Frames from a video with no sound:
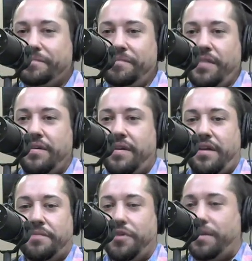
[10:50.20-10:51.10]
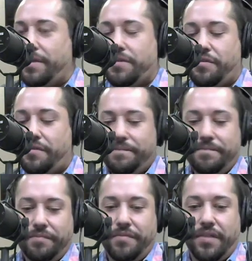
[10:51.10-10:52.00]
Not a pretty picture.
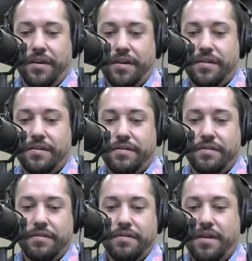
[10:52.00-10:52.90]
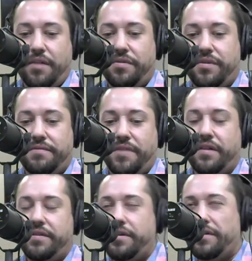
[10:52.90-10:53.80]
And I was
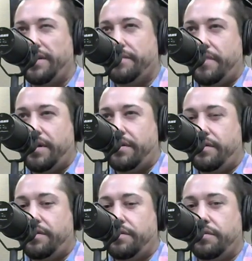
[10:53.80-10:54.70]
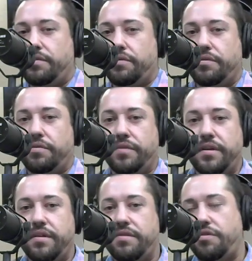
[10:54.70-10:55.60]
involuntarily committed to an
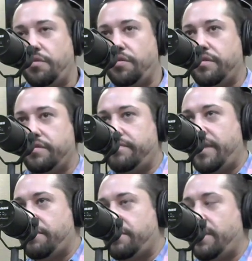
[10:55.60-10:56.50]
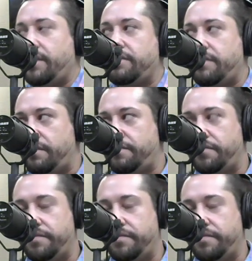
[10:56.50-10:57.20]
institution downstate in Statesville.